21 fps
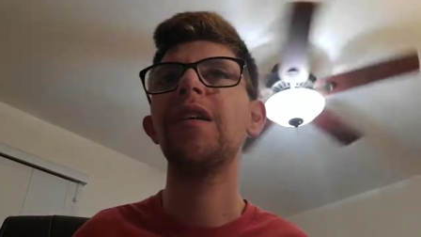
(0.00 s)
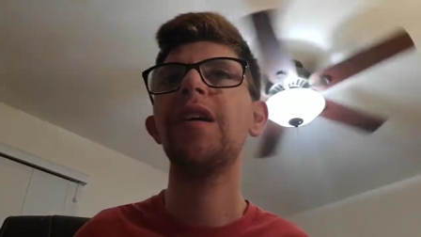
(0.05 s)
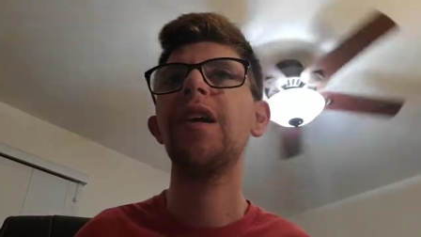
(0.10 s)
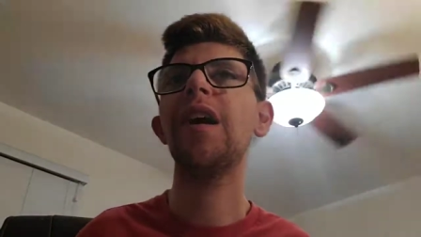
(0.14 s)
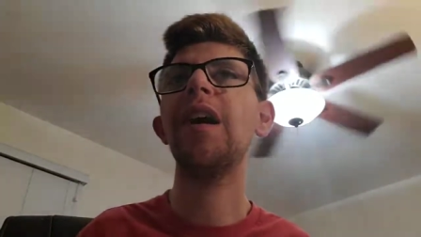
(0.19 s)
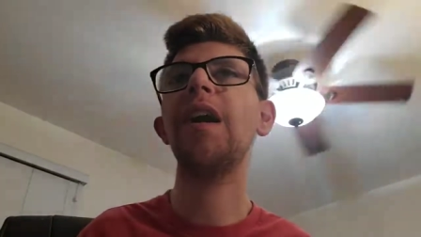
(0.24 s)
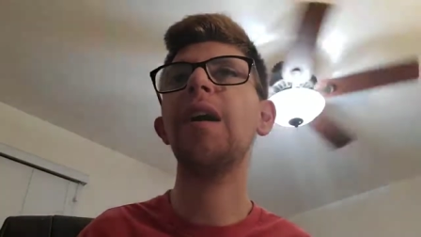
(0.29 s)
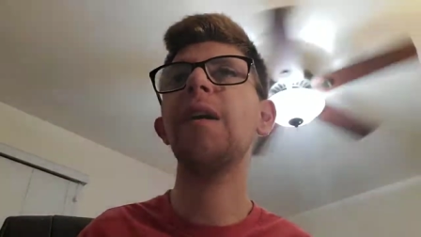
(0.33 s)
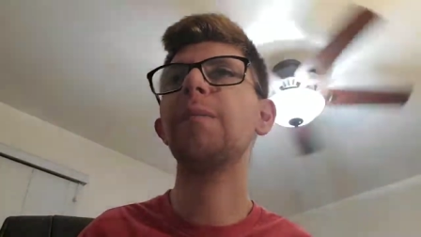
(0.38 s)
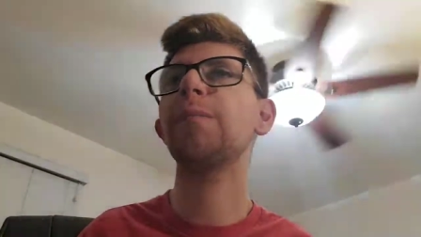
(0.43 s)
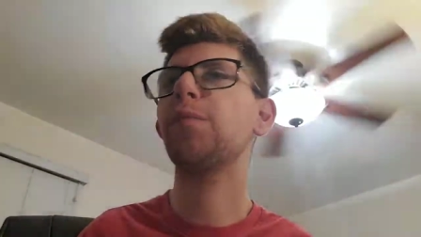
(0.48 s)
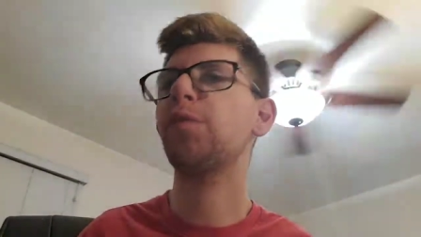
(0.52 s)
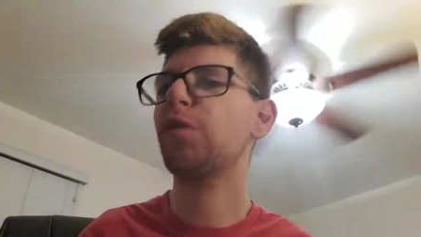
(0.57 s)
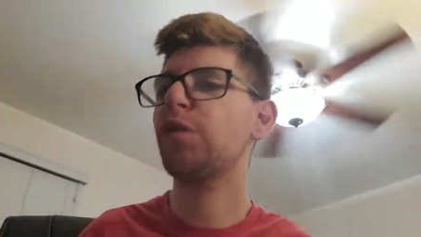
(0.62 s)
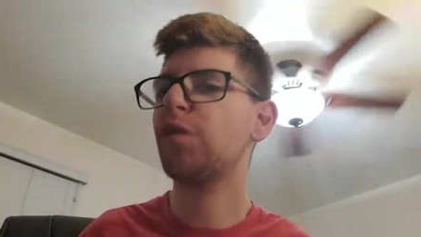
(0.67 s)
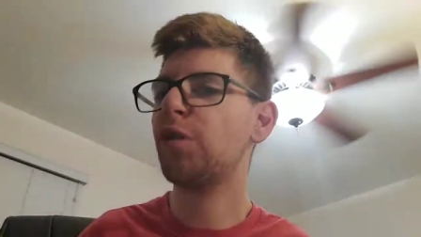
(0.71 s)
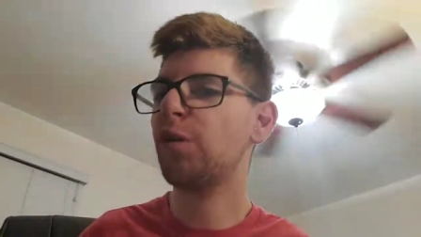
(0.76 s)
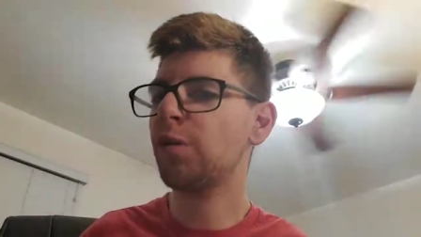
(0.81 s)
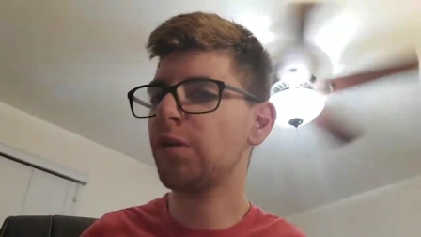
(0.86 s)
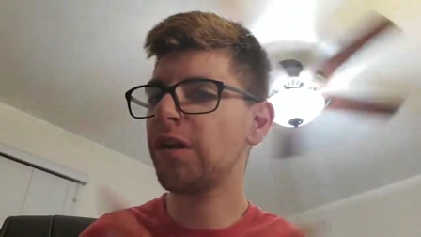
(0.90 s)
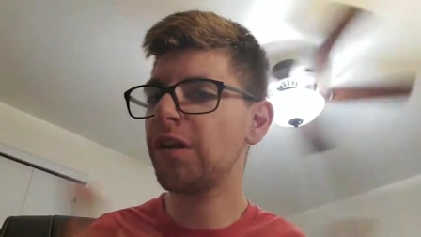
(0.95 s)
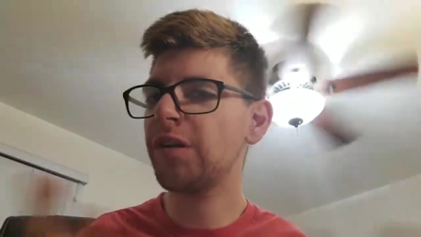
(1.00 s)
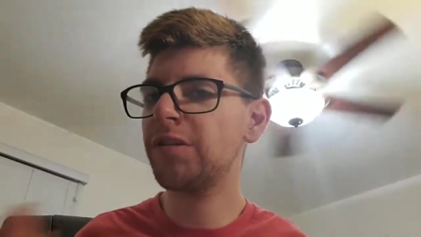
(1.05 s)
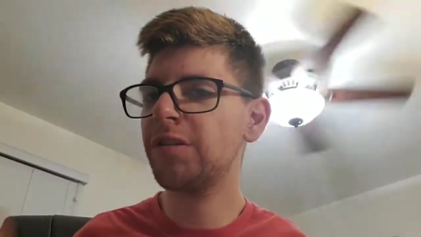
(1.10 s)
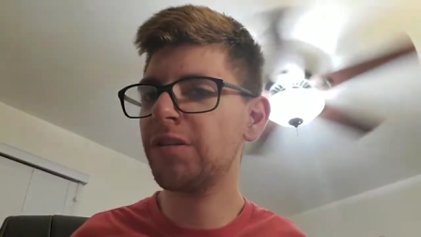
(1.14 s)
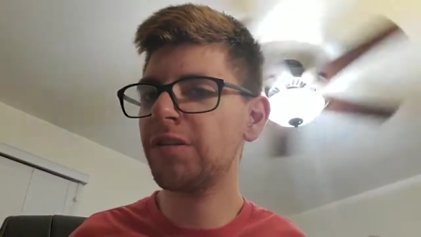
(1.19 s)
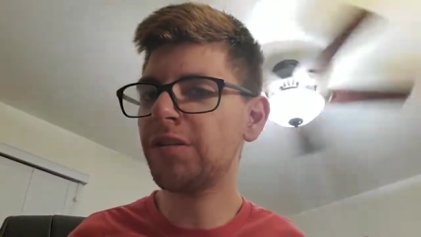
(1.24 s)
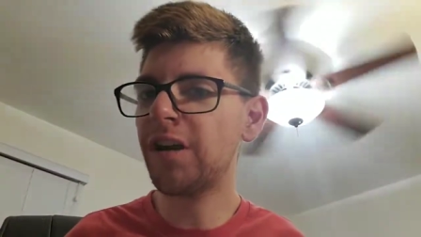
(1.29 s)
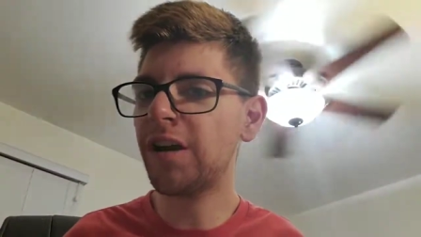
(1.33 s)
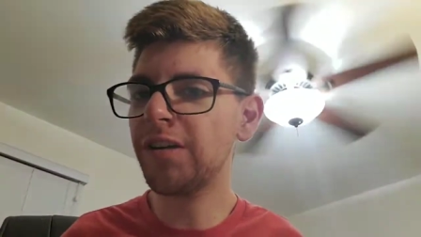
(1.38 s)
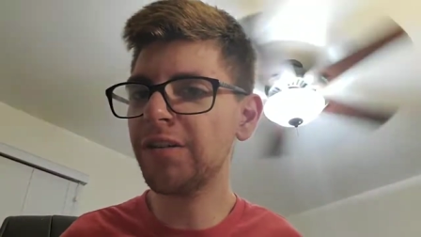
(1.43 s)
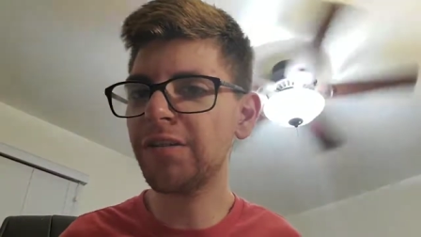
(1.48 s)
um, Tony
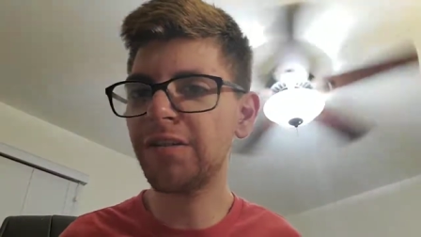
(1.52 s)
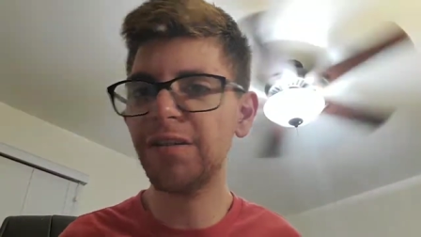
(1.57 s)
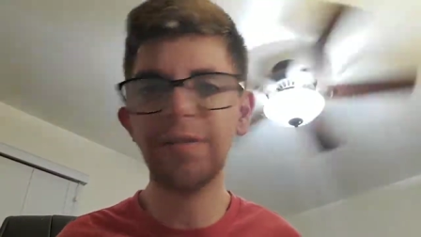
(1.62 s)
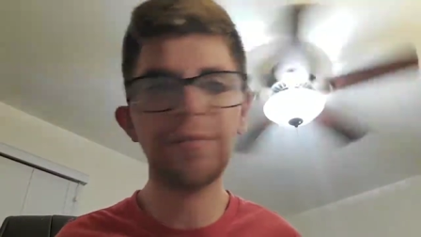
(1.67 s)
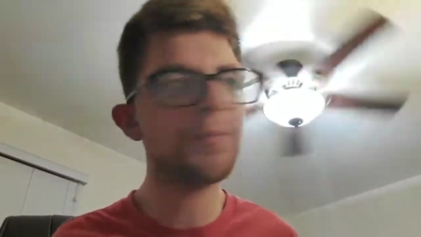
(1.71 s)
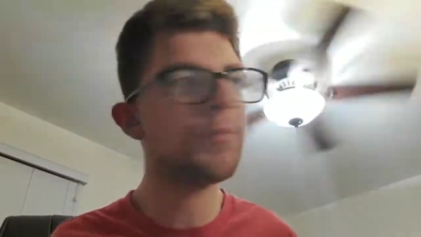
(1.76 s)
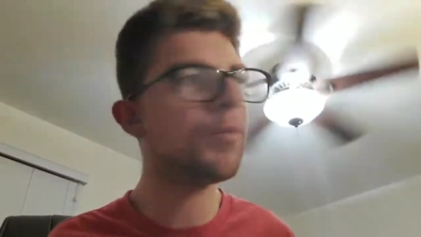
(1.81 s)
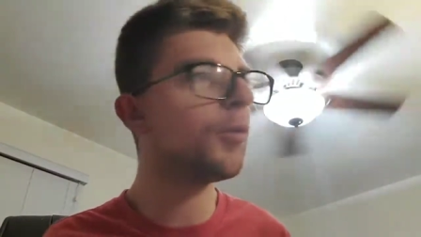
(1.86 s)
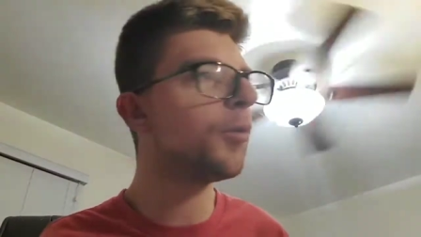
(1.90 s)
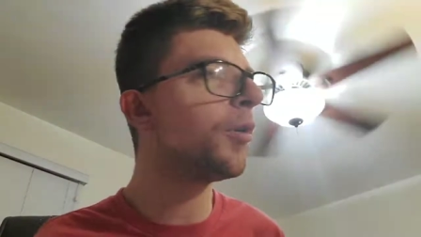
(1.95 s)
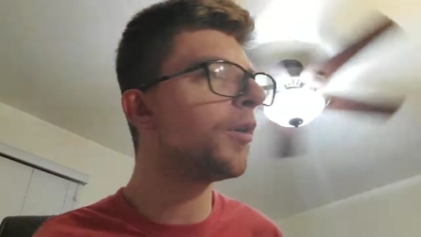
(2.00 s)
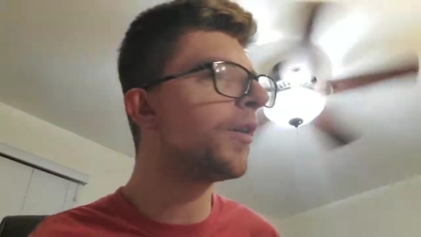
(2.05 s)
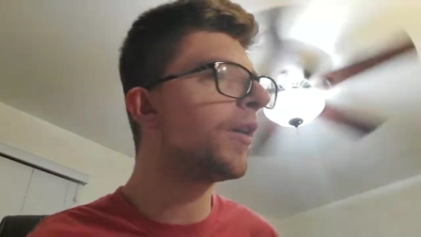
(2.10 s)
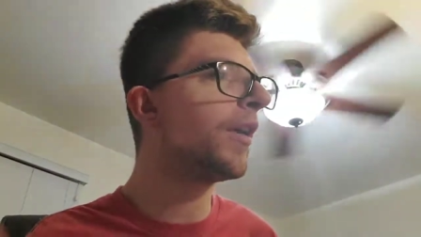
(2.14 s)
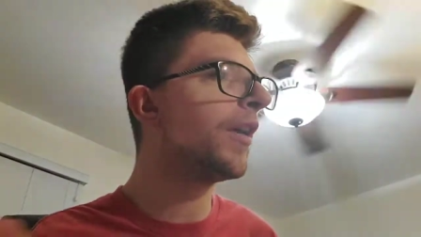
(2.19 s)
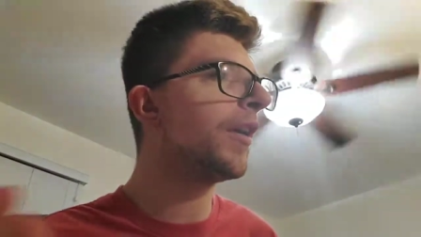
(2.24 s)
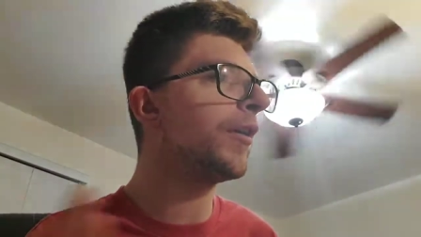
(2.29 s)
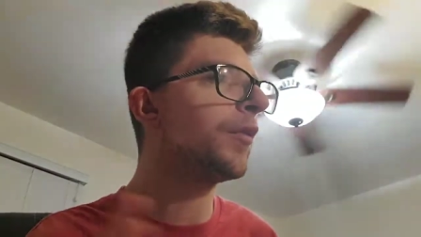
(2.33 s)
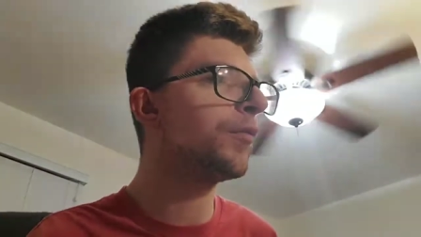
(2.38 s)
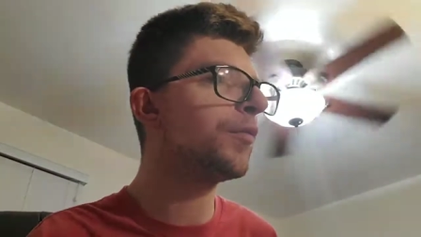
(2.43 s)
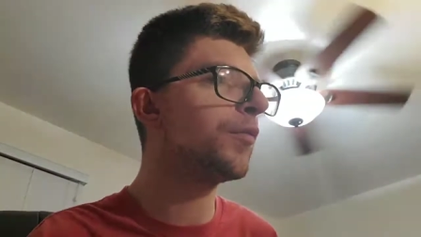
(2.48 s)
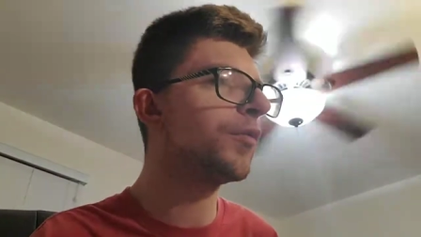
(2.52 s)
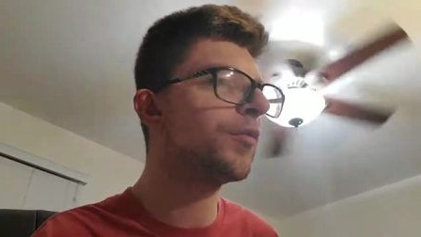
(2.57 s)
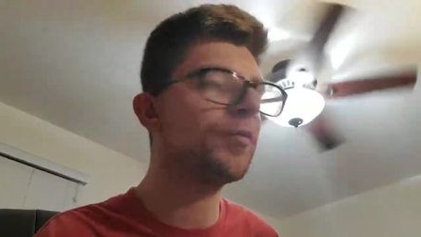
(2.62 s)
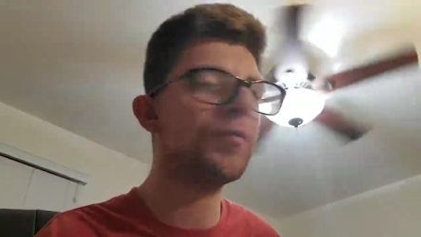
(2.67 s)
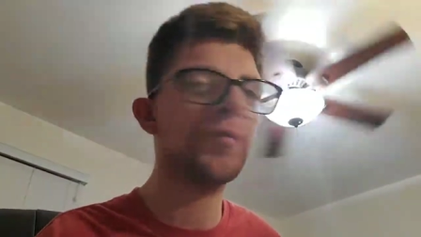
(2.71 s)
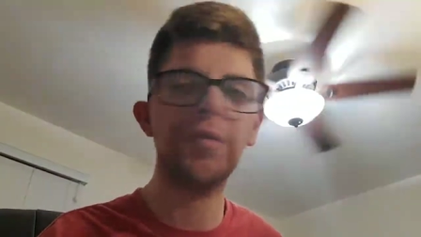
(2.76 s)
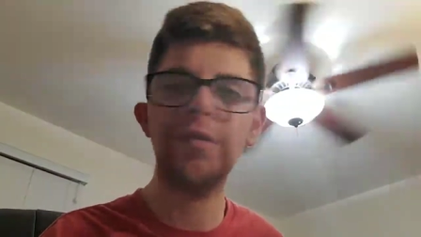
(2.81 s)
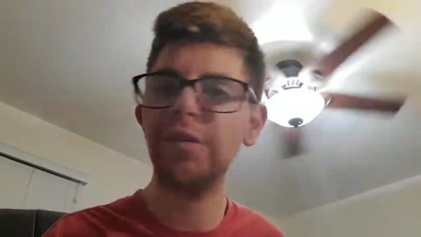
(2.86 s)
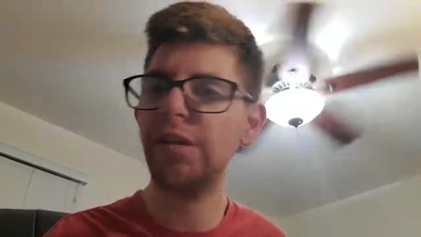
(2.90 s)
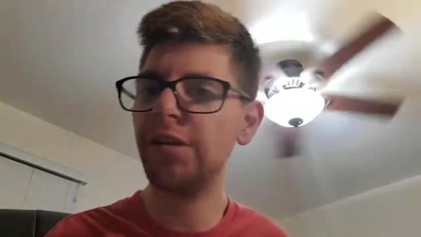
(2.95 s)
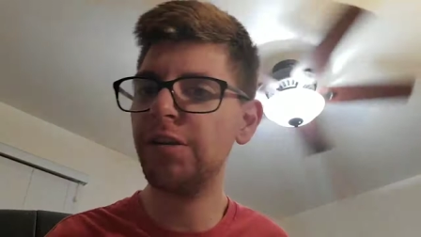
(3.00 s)
Stark's employees, which
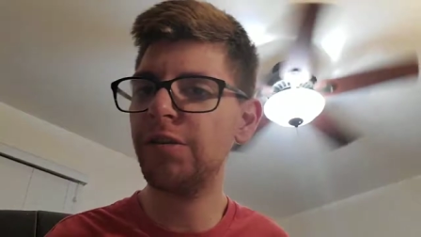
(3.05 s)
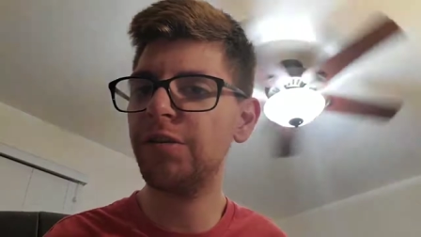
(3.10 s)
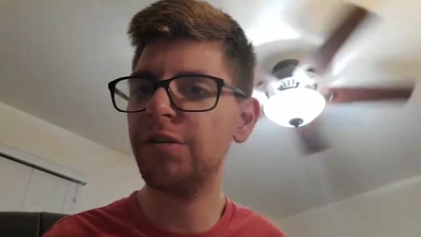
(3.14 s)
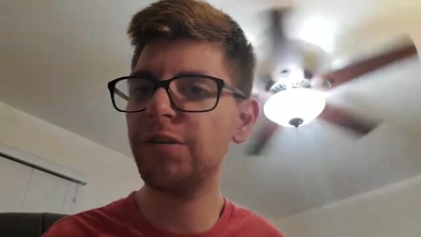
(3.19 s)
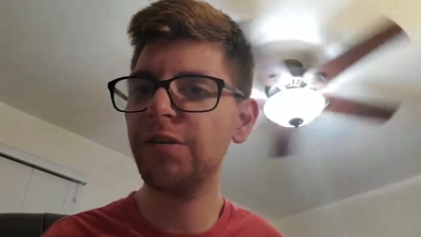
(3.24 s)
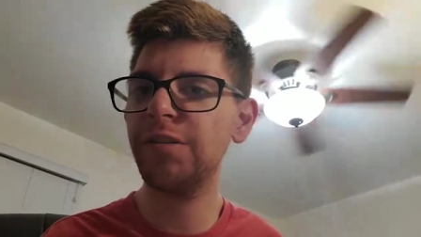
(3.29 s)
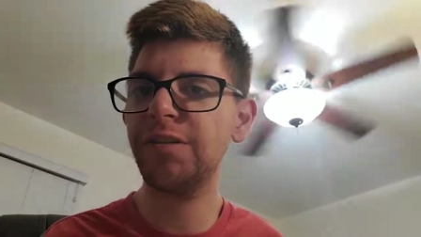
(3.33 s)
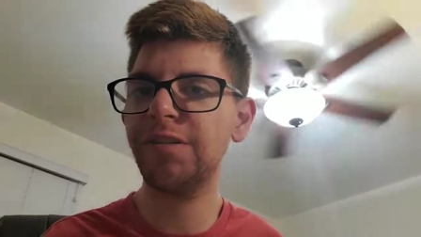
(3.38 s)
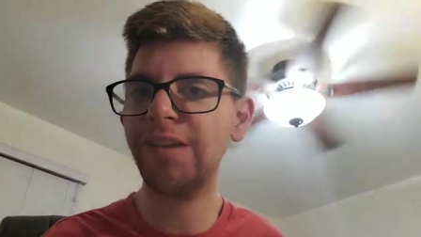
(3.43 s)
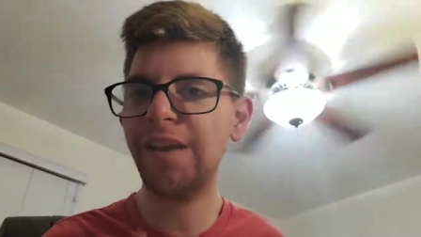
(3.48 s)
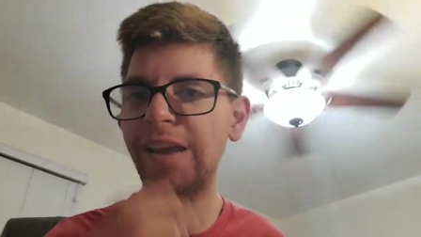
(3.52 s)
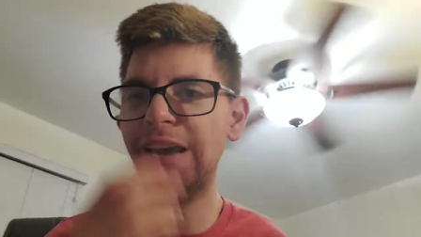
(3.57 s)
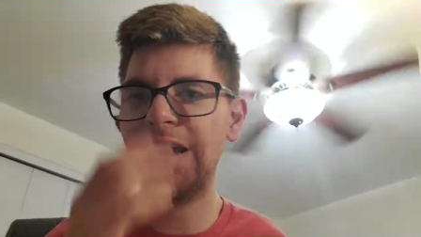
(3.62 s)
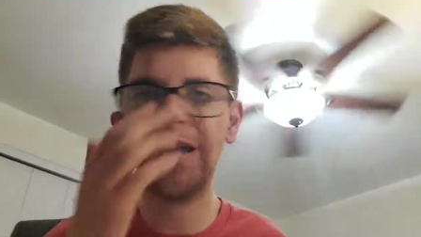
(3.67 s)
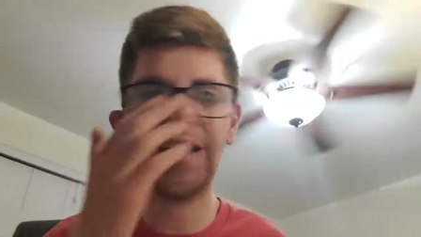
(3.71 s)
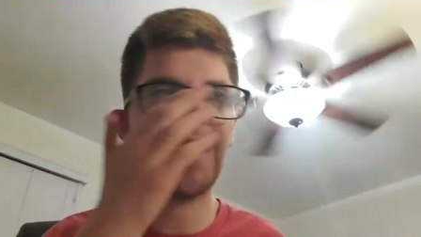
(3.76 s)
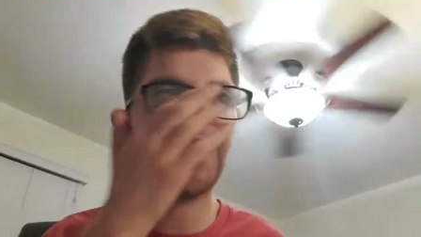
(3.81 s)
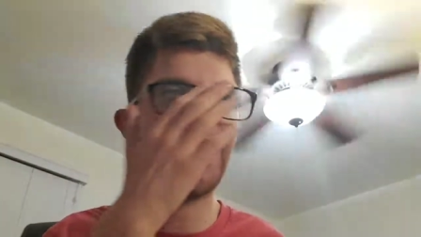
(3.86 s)
was interesting.